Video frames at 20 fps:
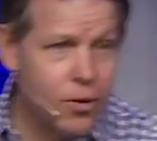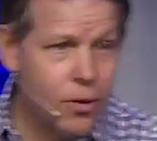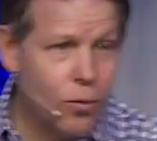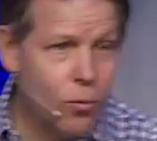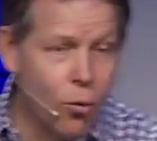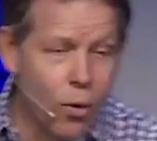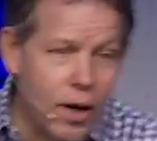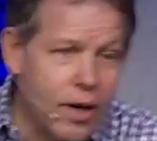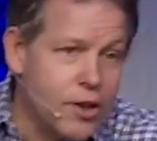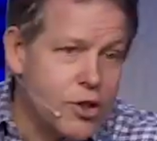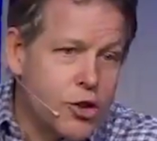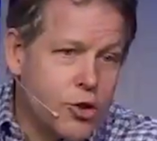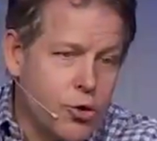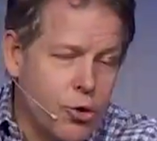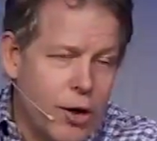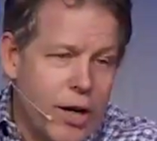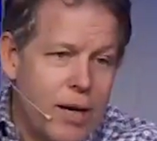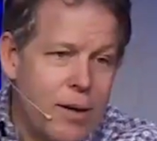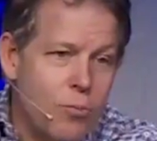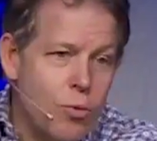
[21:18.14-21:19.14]
One
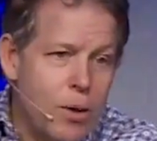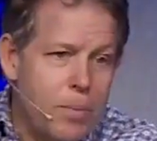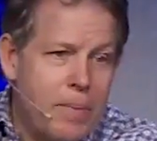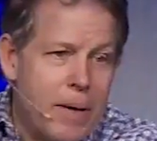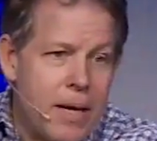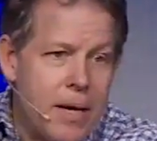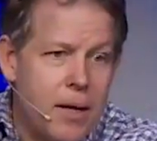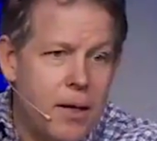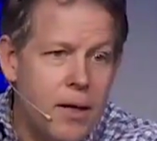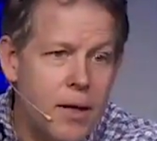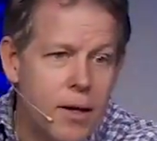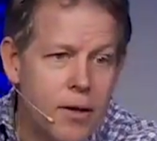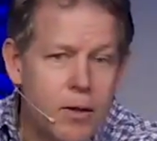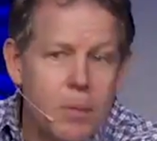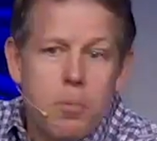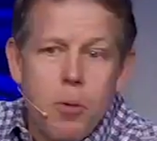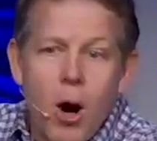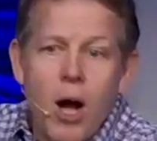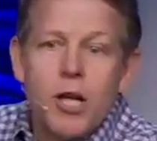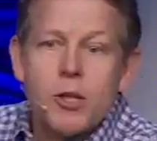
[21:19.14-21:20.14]
extreme would be the
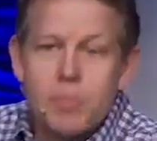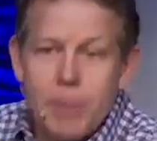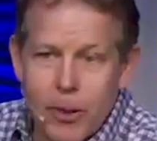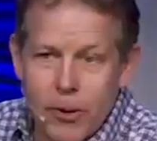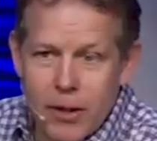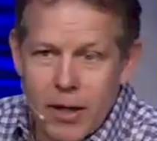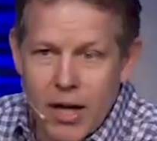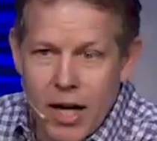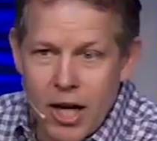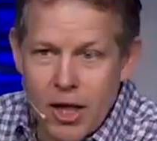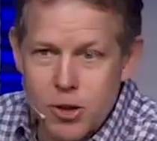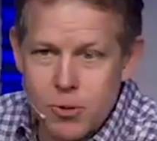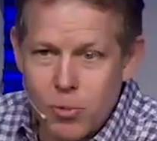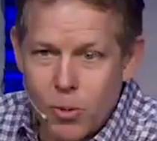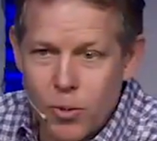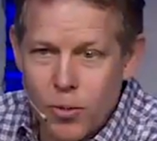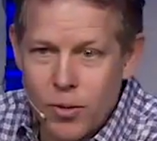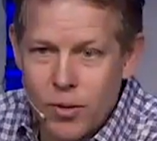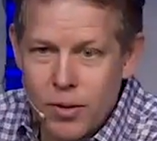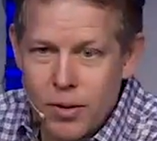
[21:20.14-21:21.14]
prosperity
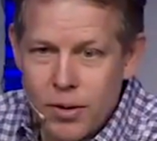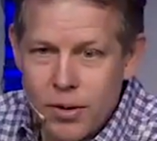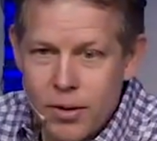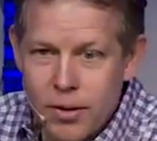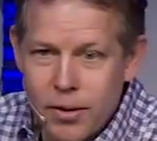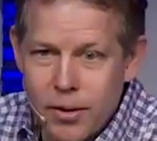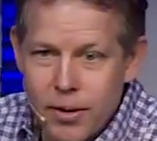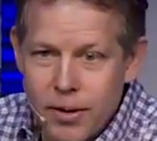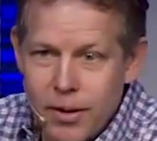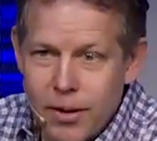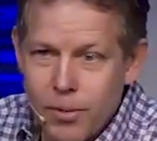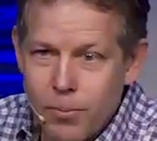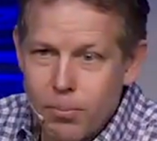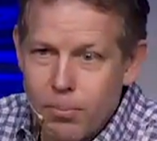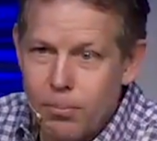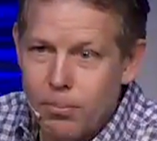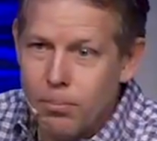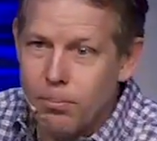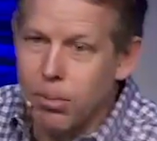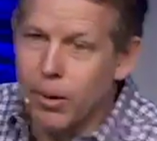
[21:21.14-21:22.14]
gospel you know,
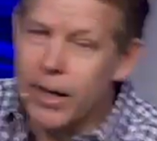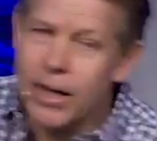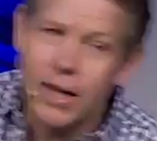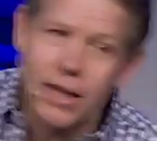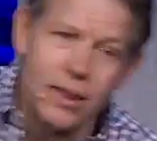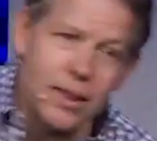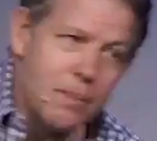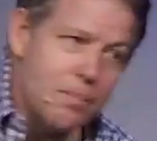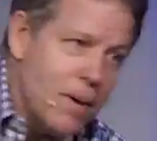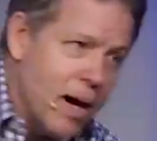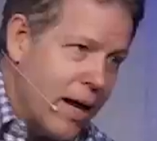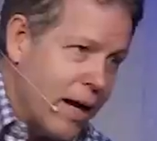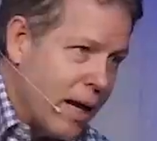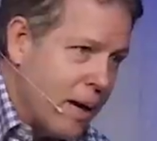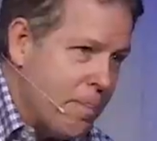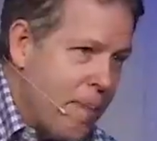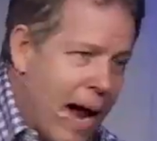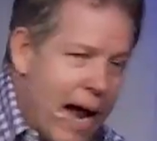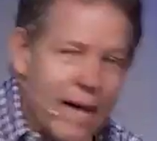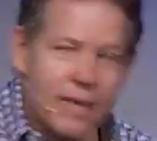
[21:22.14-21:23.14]
bring in the money,
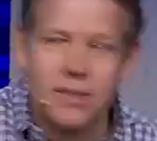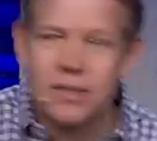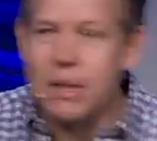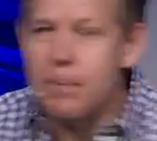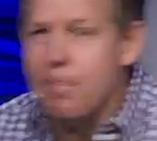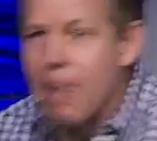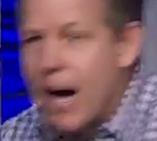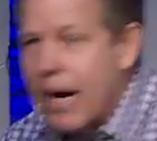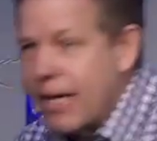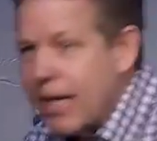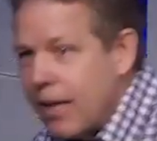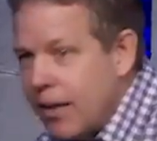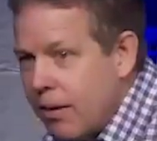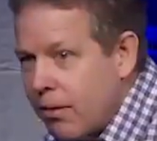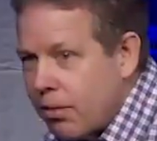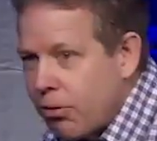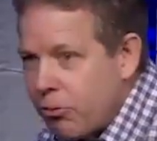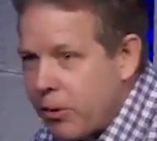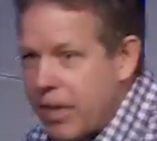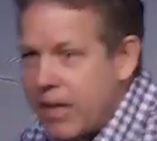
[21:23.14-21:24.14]
pass the bucket
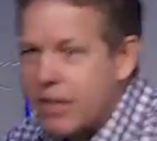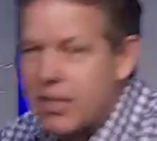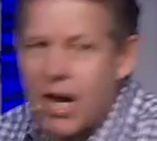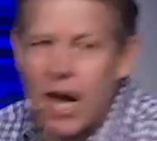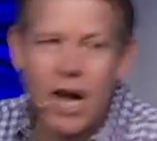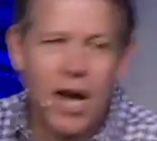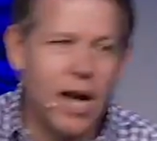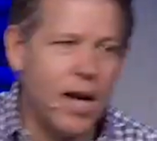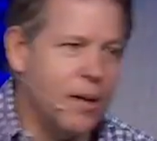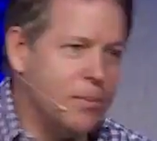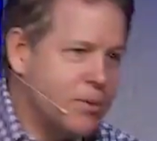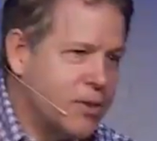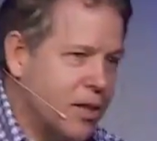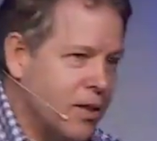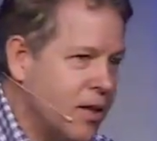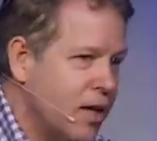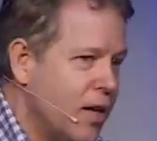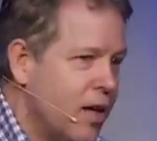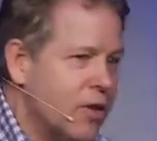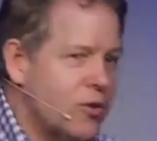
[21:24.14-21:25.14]
three times,
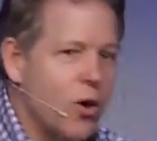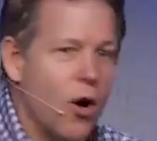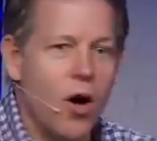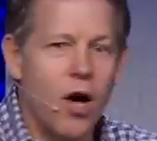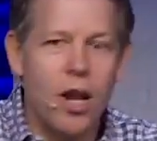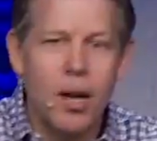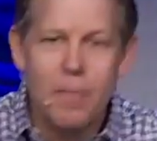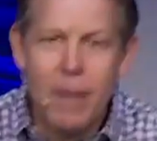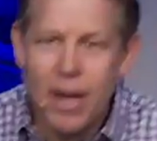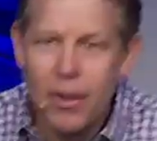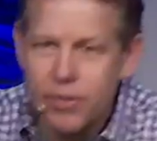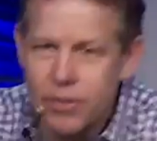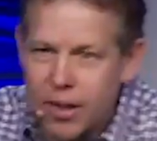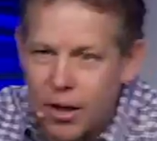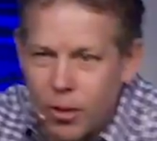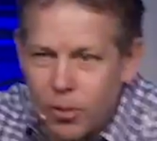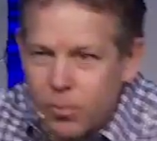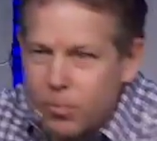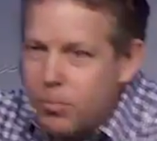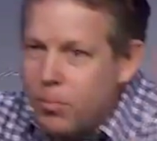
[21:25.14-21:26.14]
and it's all about, you
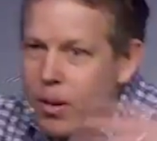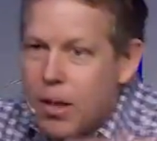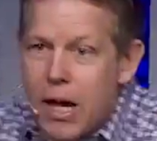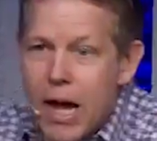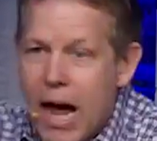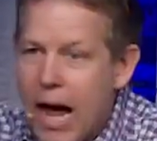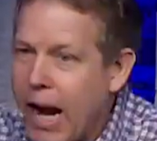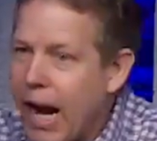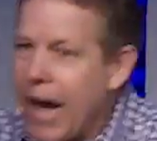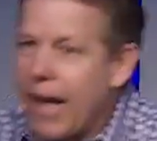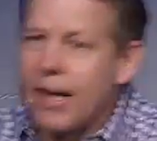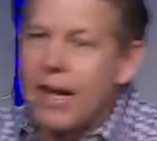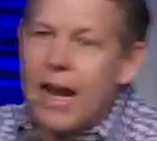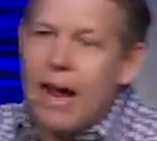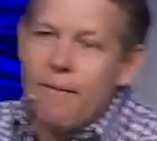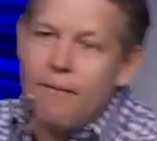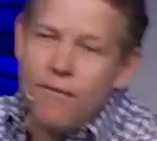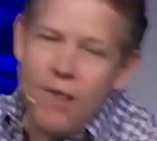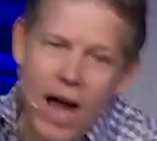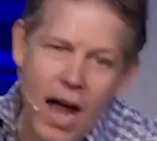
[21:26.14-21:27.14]
know, and I can
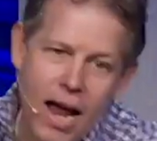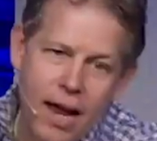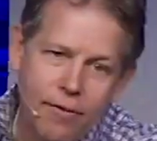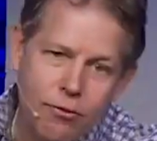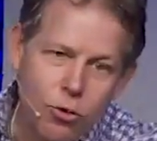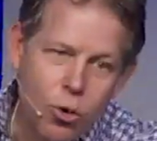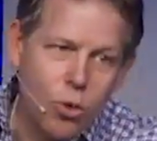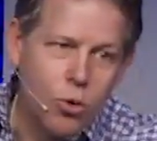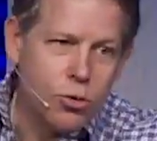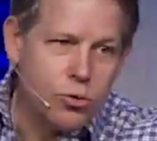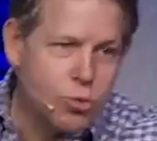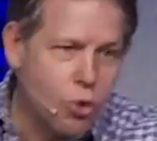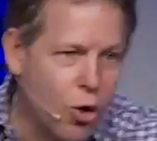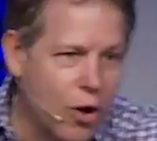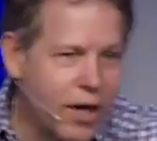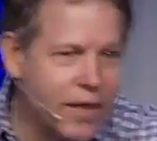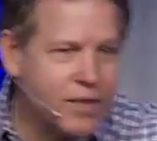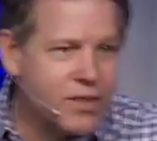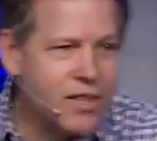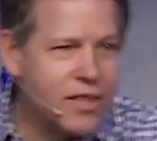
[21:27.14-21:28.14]
have five Rolls
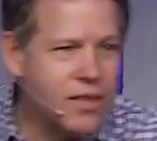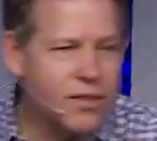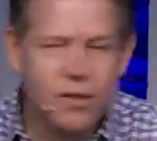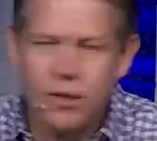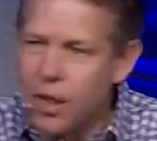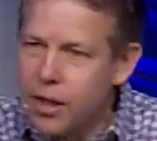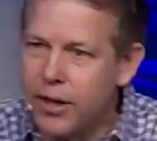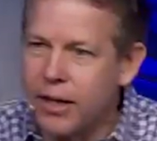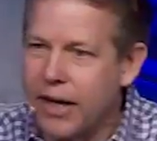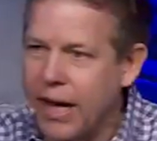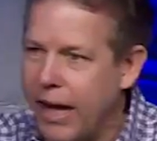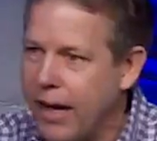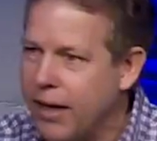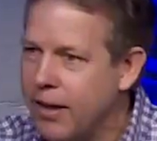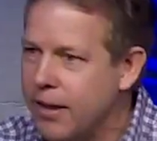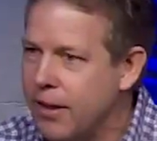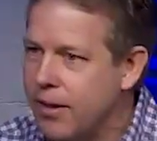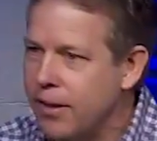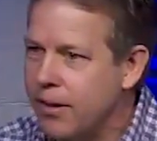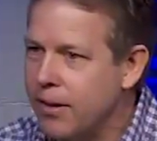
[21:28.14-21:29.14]
Royces. No, you can't.
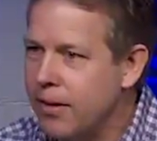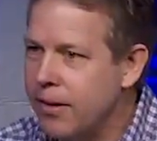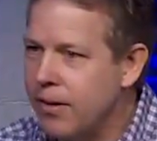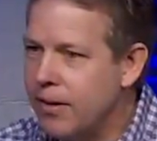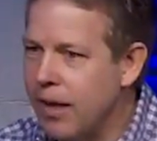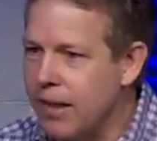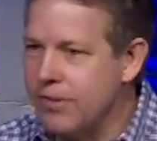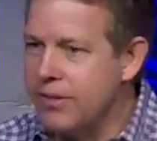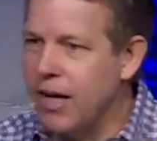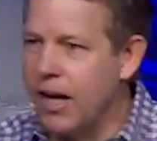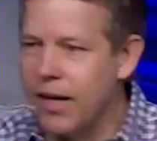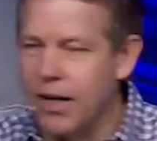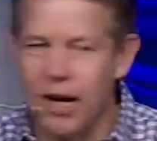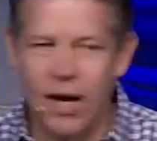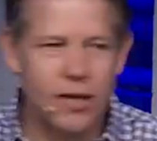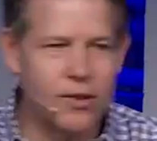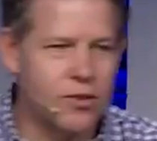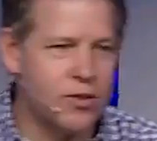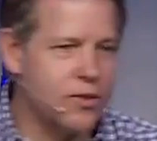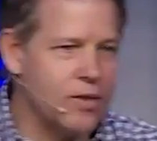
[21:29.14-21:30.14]
That's not
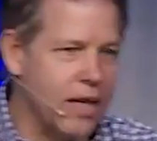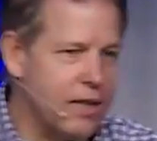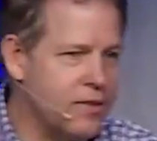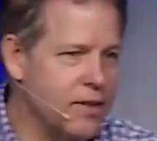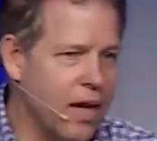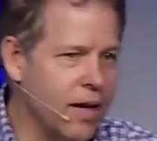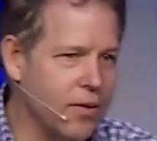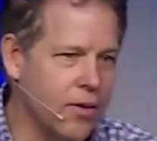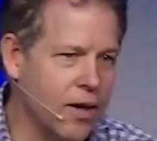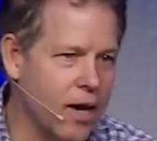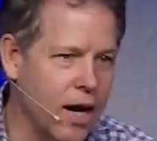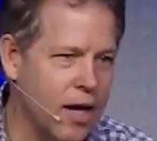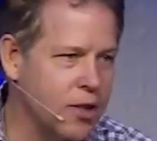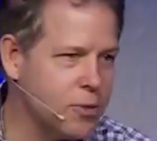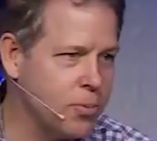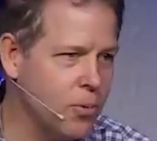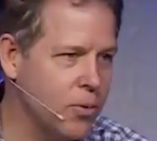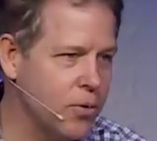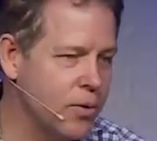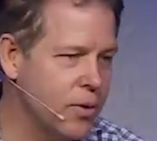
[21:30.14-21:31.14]
God's, that's not the
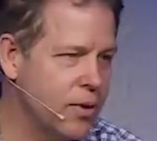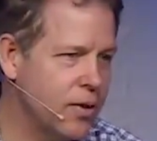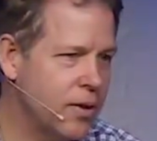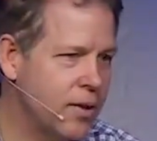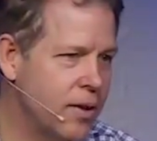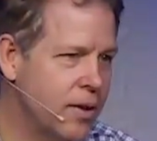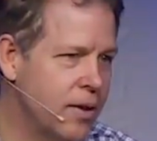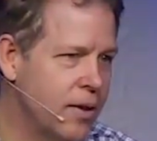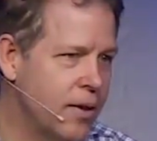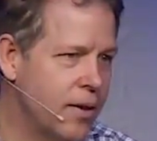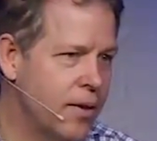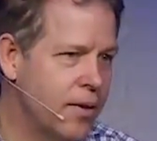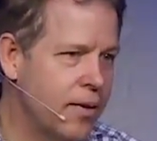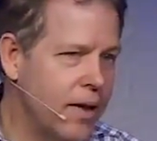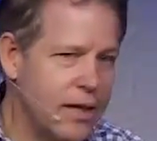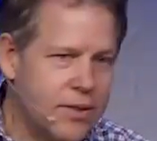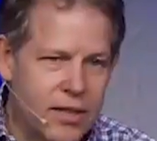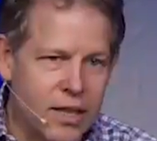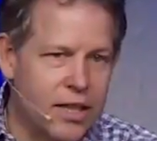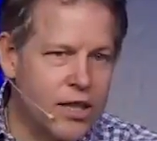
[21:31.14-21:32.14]
gospel.
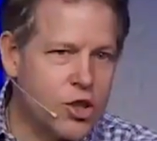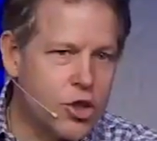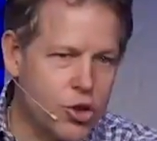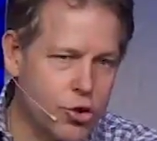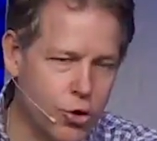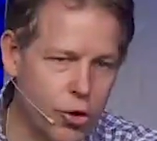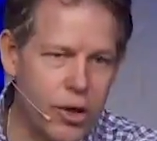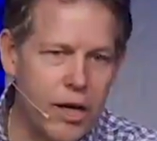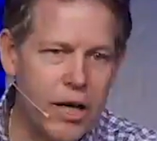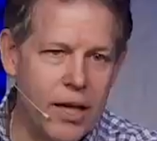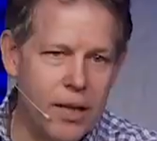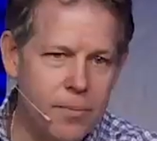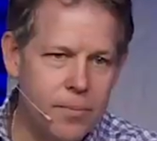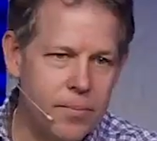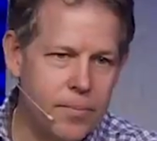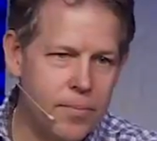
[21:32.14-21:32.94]
That's an extreme.